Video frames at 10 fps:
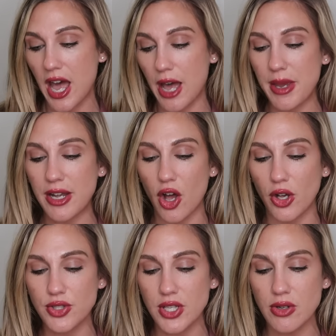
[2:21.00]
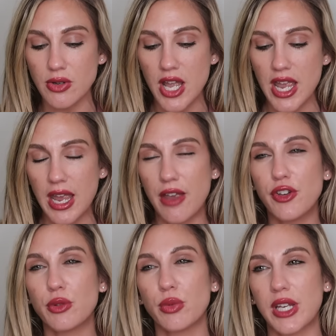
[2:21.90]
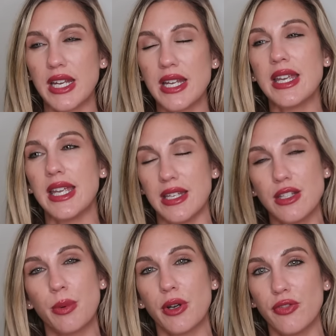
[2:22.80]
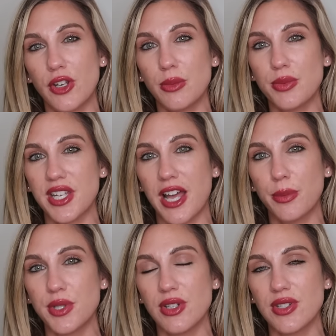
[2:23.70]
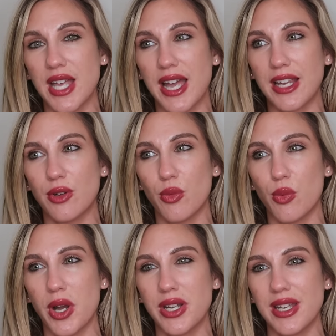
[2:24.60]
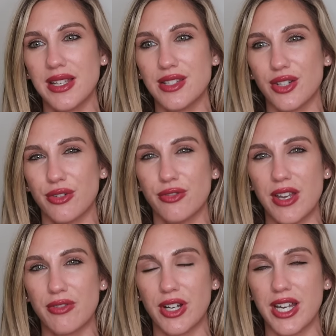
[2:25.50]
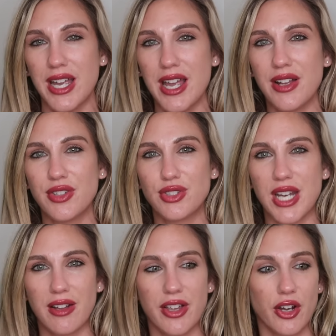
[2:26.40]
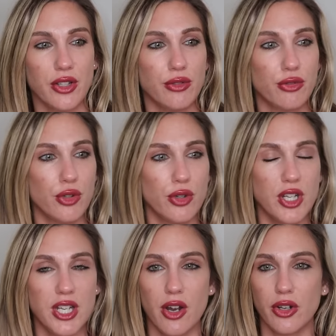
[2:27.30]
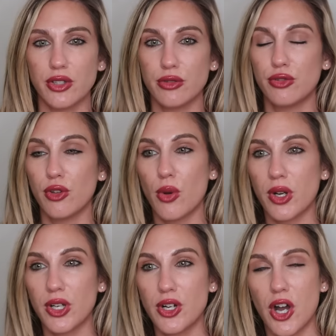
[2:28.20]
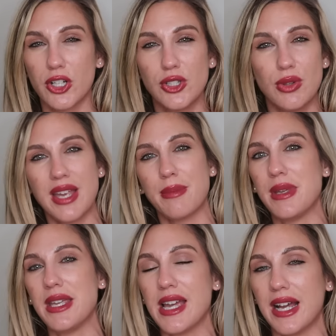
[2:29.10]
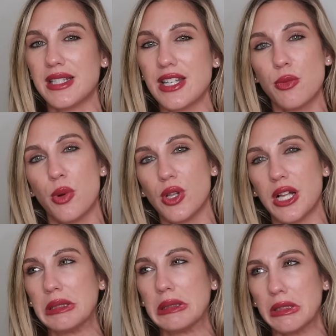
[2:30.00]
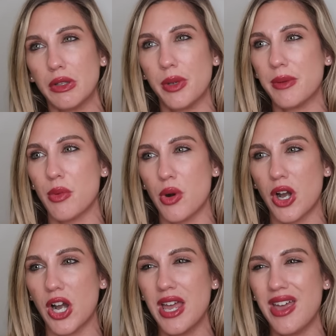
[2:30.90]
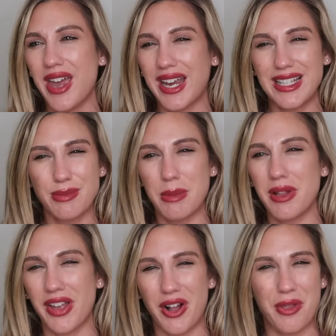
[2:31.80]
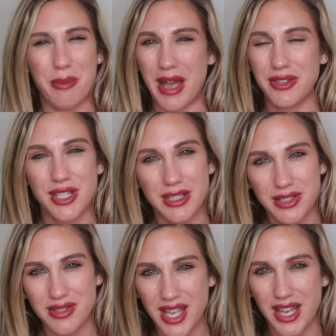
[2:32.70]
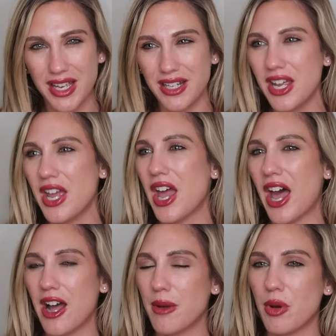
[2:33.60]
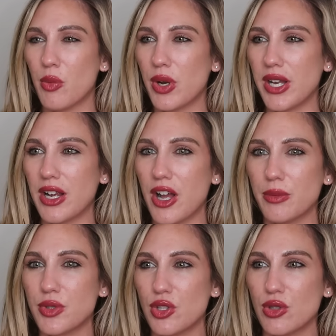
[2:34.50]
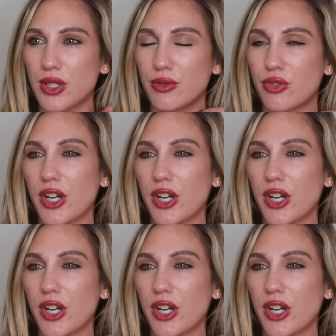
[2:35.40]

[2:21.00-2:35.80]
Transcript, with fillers: And also, if you're getting into perfumes, it helps you decide what is your favorite style. Like, are you fruity? Are you floral? Are you like me? I tend to pull a little bit more, I guess maybe like on the masculine side when it comes to certain